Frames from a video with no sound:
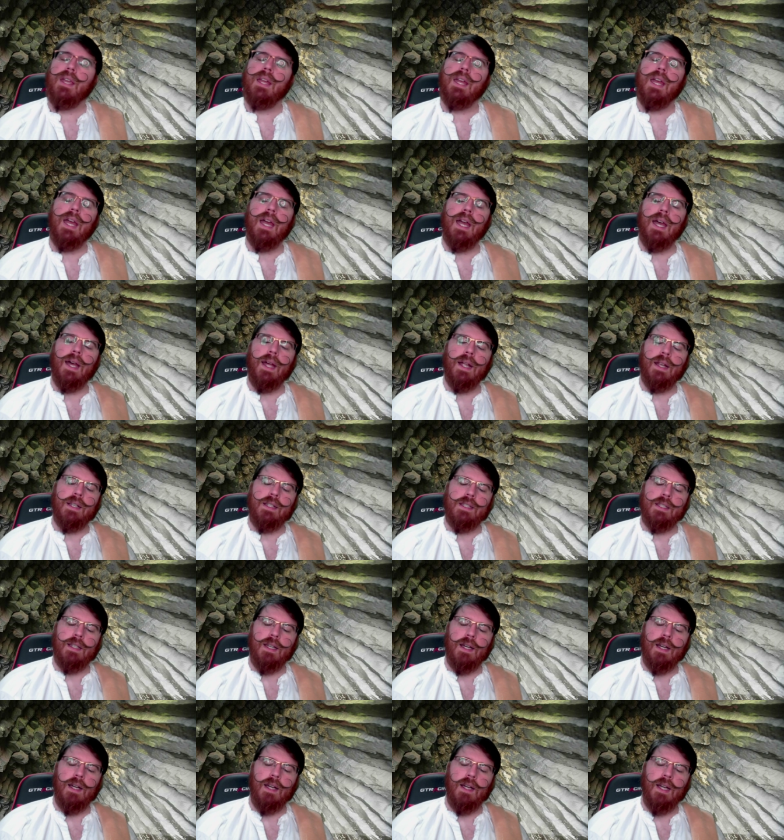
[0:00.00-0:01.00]
and
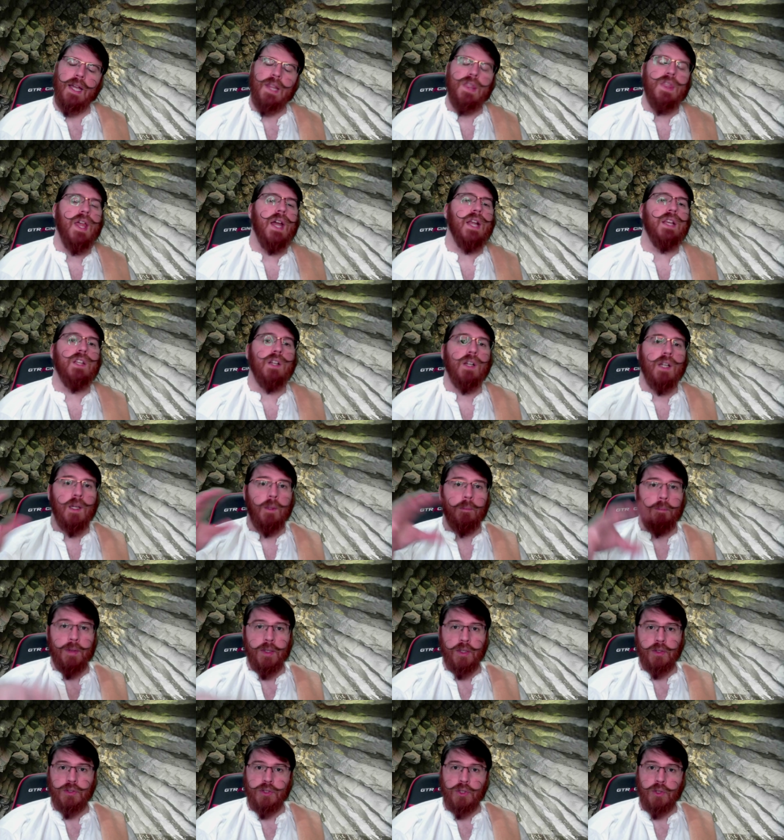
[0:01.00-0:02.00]
uh, and then you're going to
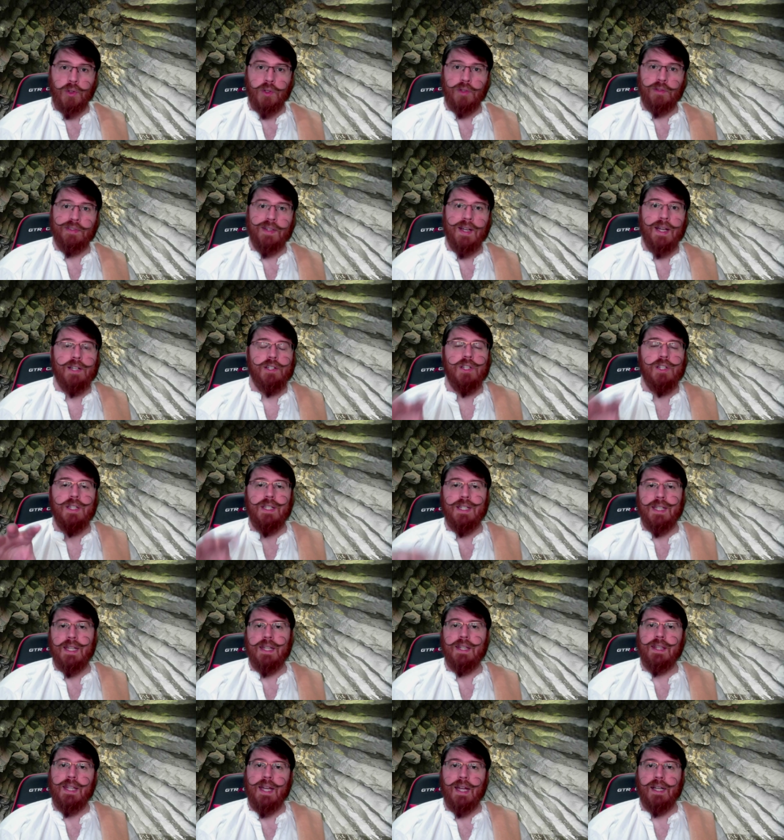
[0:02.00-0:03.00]
build your old fashioned
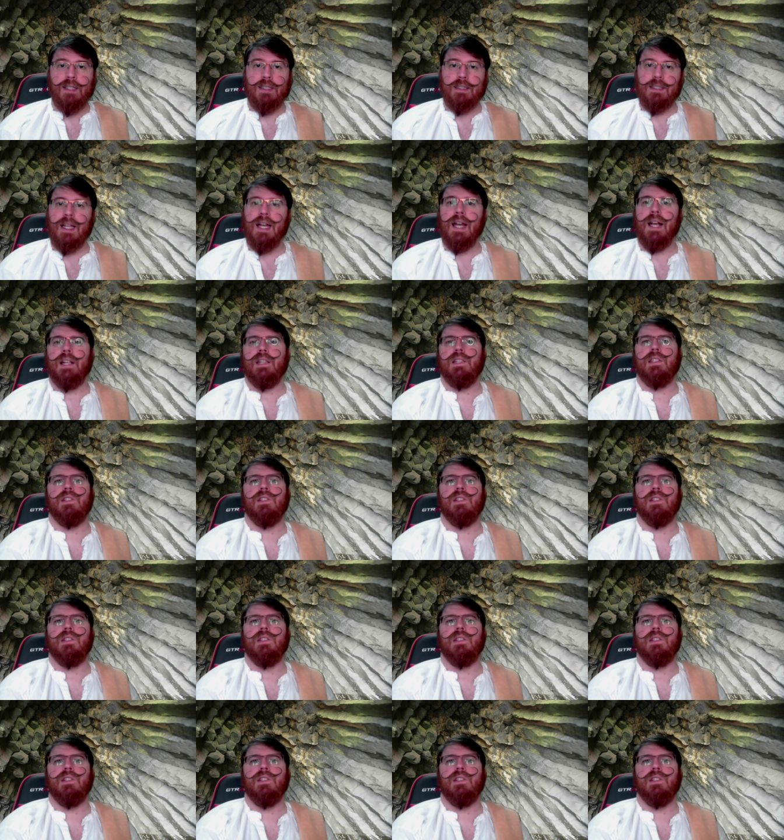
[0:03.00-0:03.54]
in that glass.